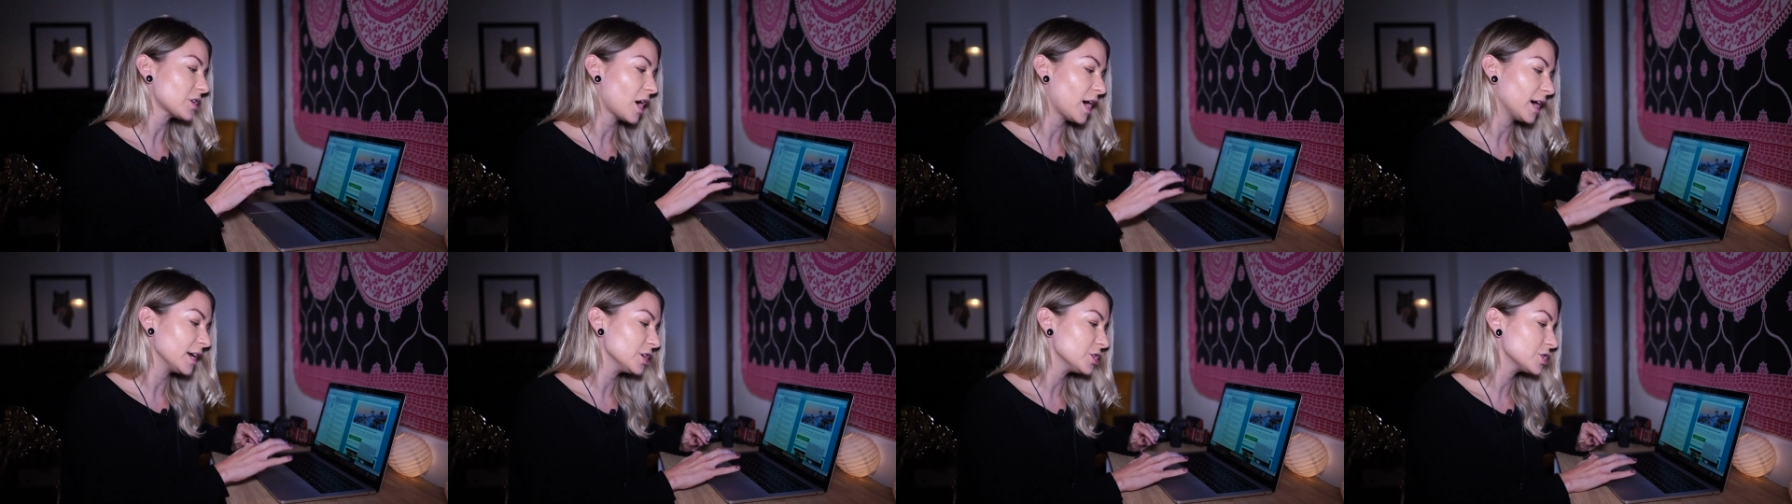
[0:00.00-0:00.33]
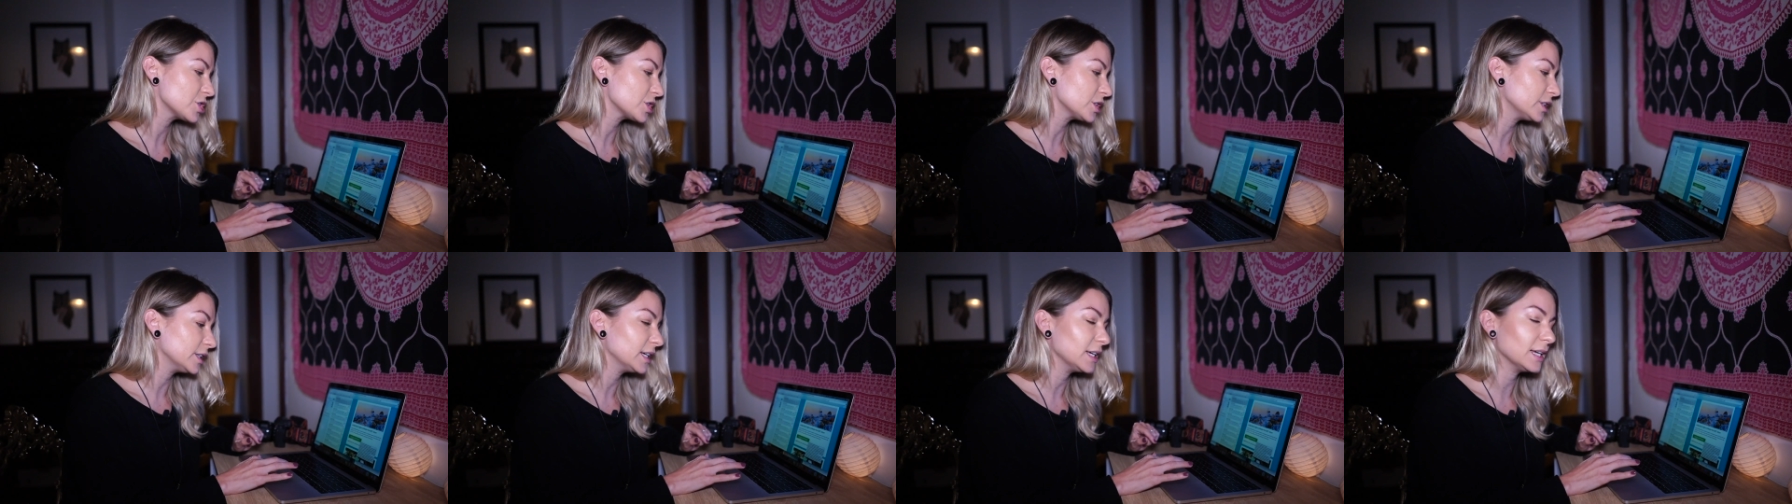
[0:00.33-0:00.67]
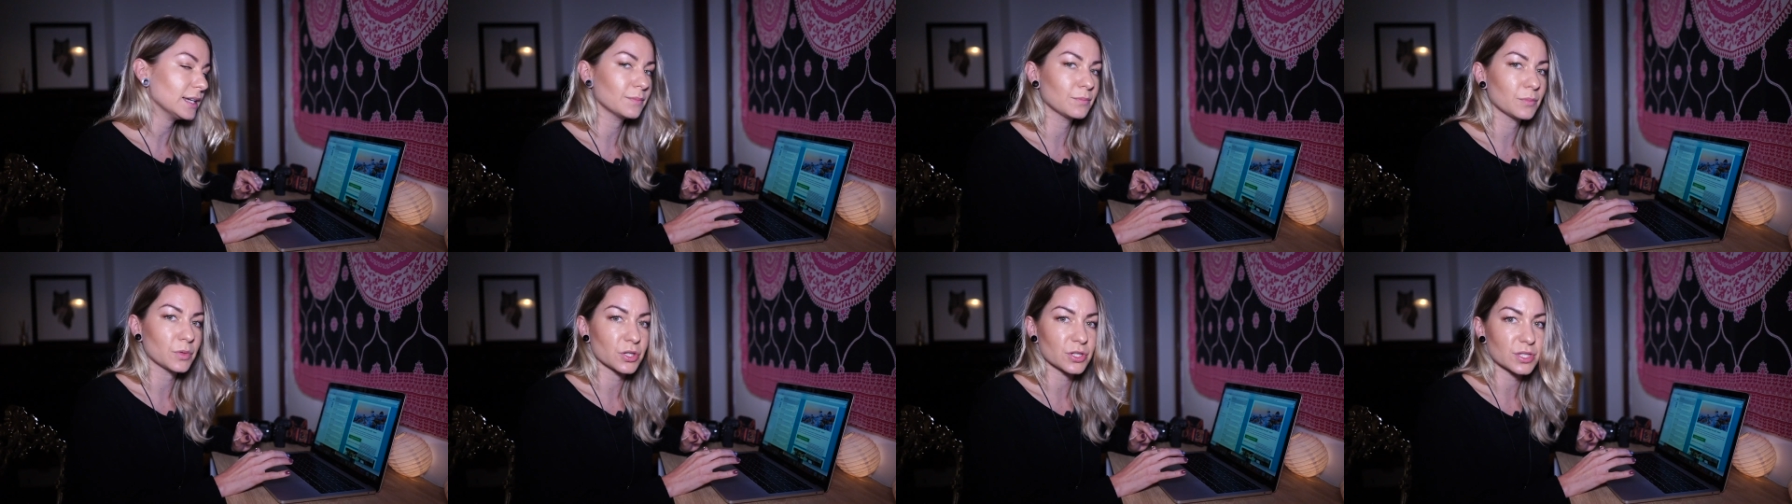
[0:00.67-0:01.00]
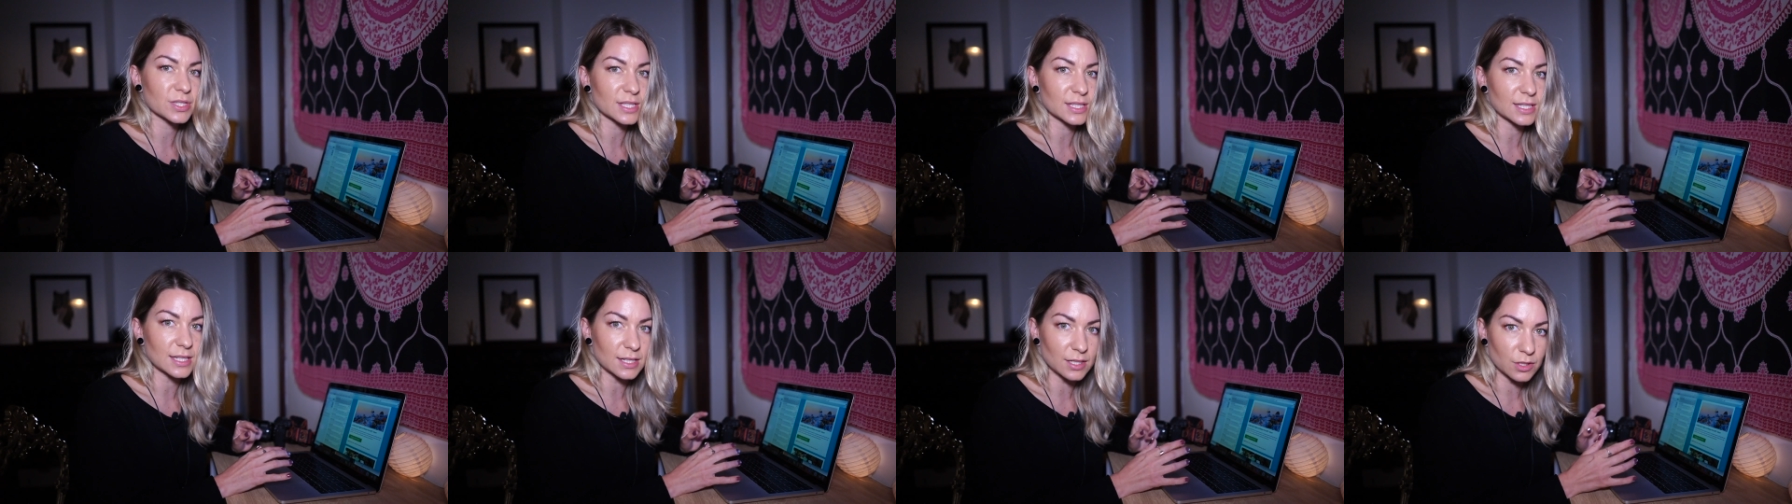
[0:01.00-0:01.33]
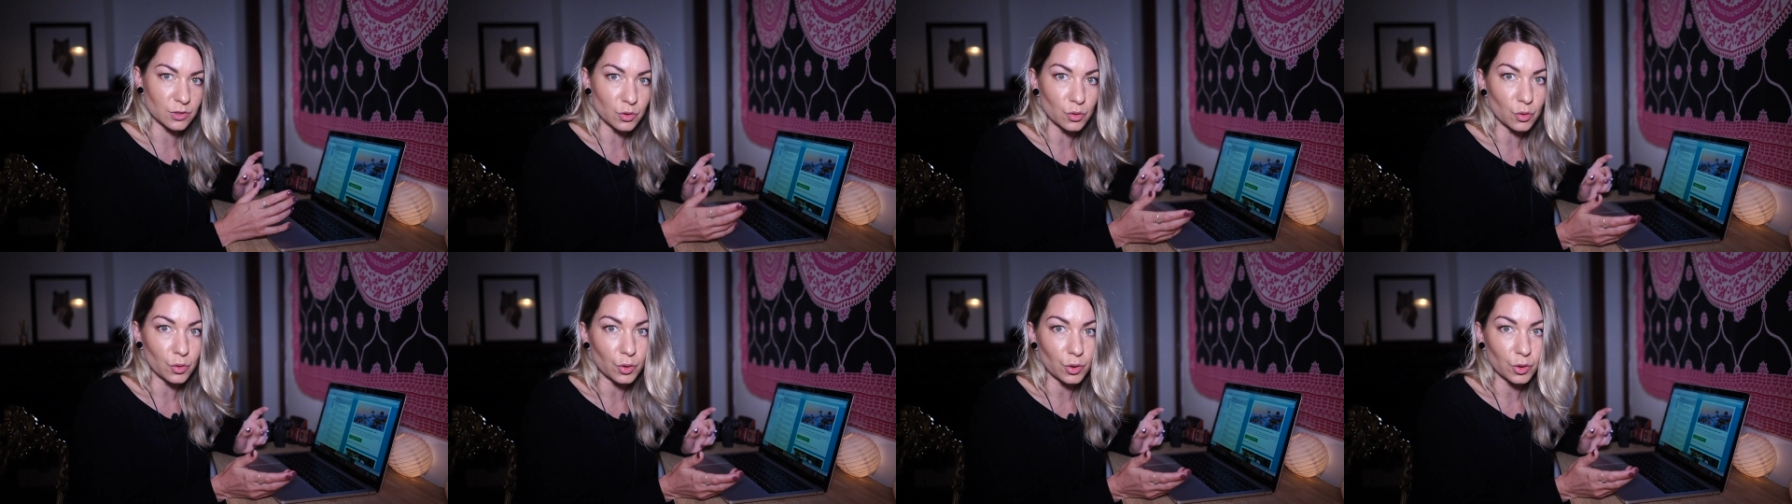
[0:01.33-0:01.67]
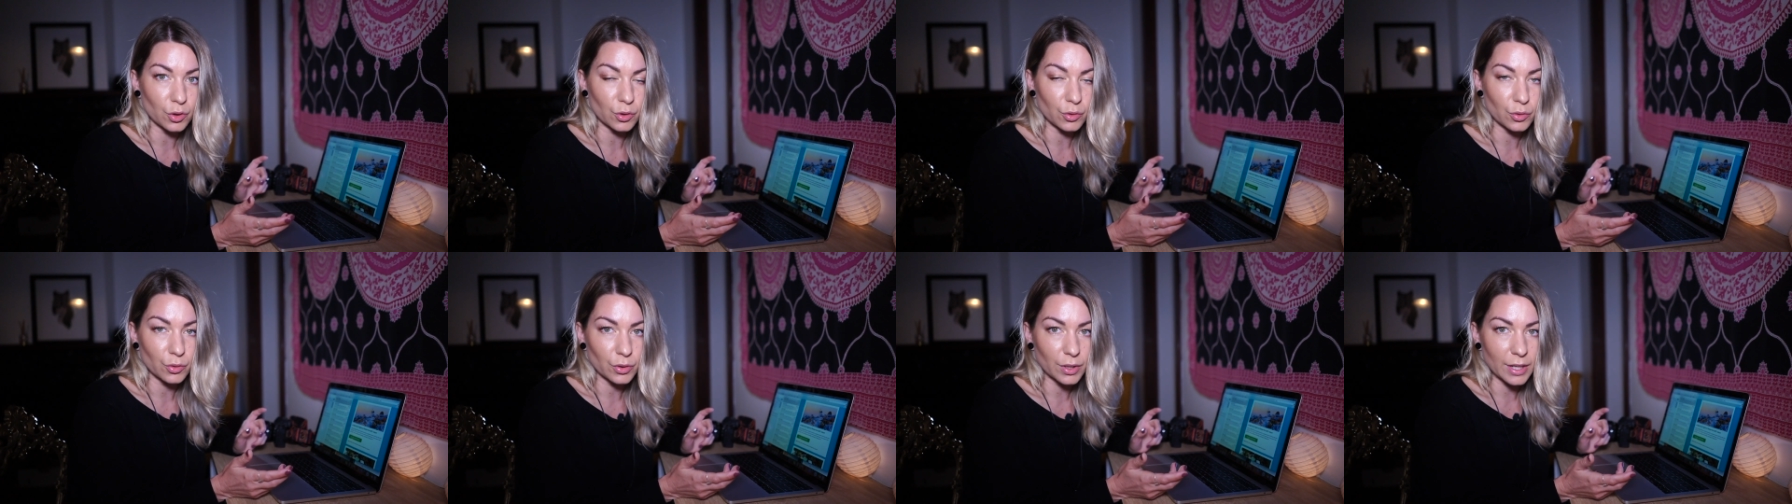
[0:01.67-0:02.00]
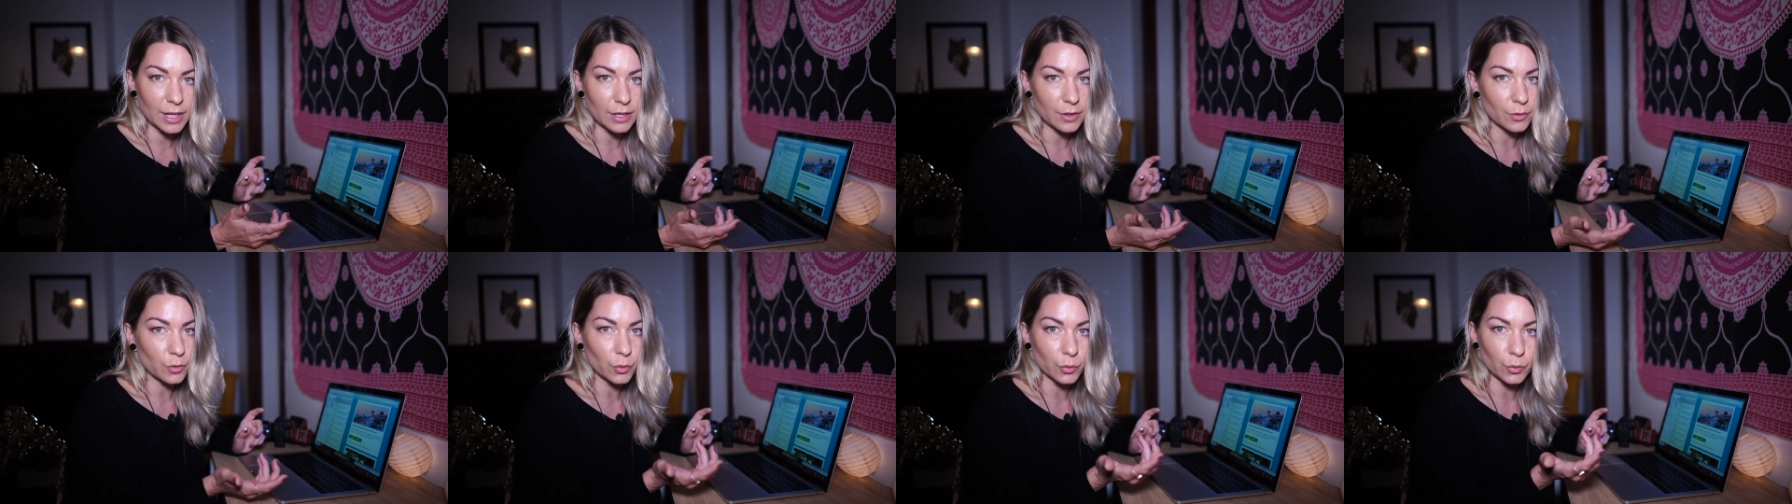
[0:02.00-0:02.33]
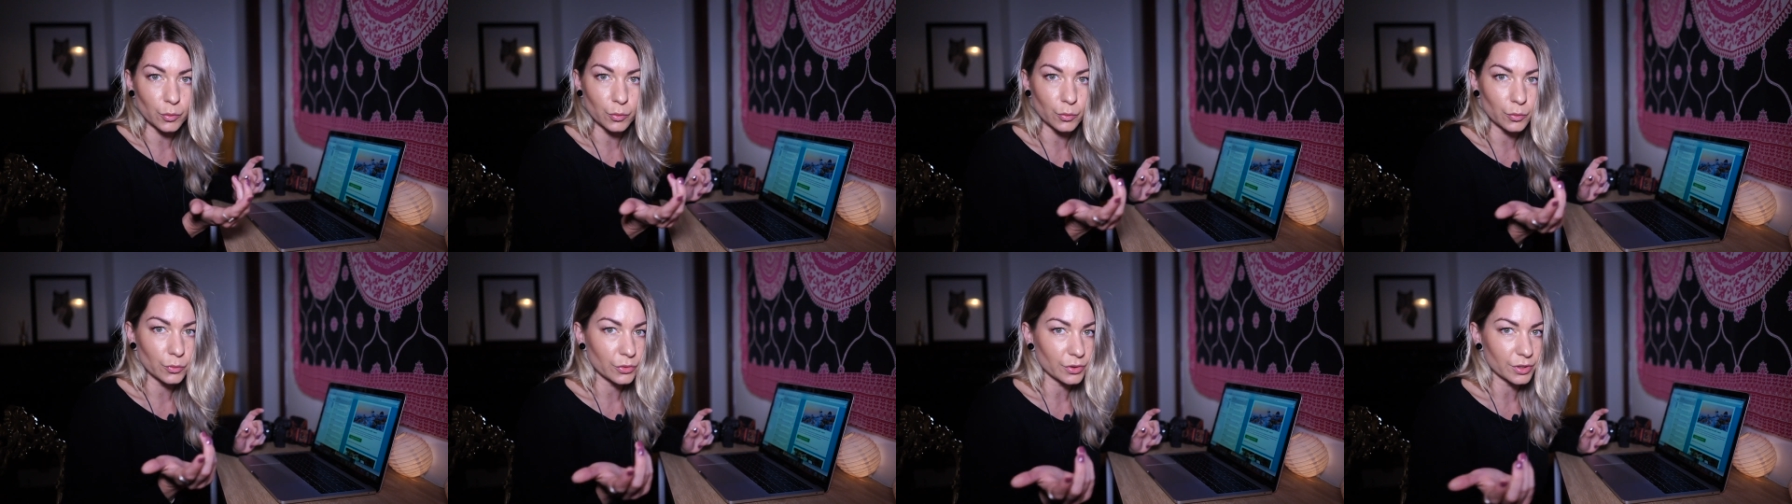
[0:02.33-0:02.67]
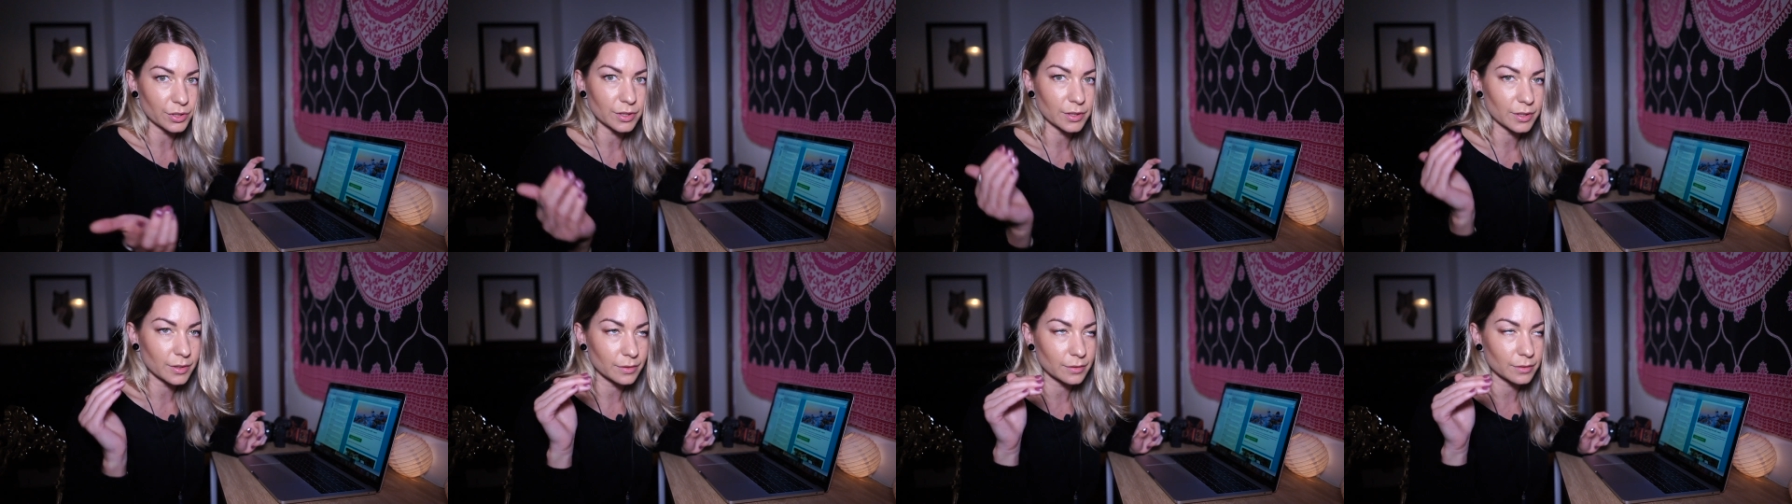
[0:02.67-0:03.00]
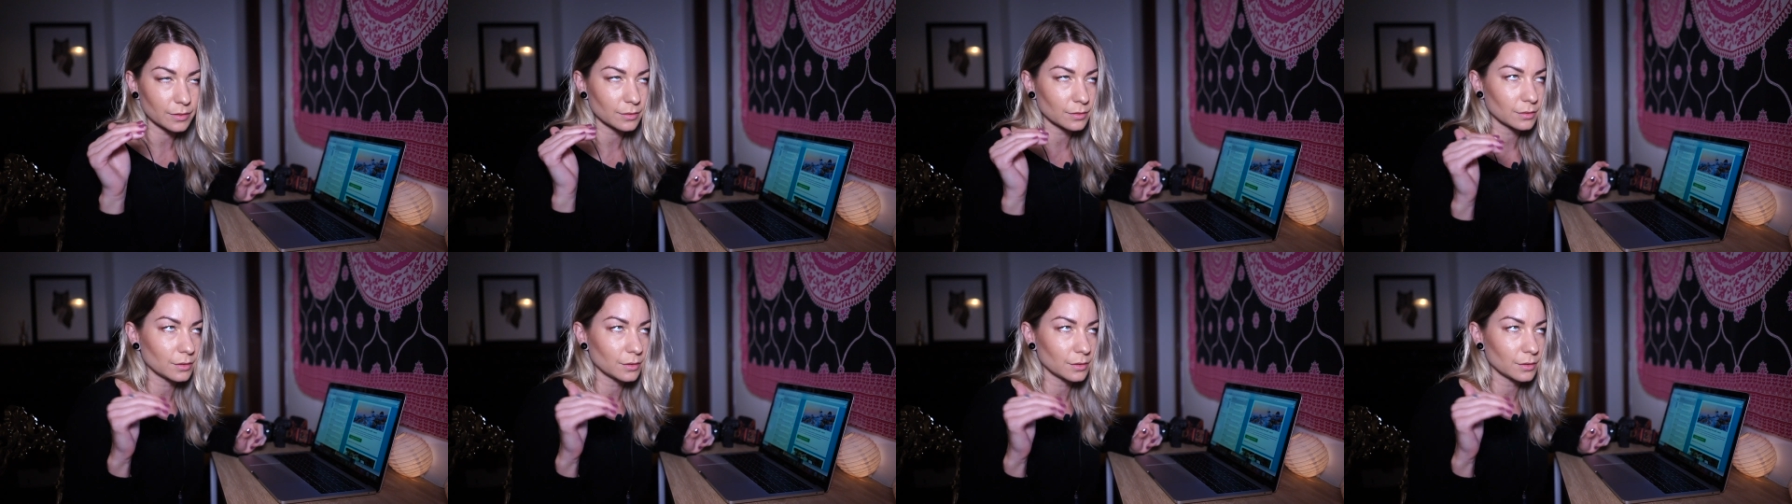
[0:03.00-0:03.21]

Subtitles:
I usually mostly ignore all the,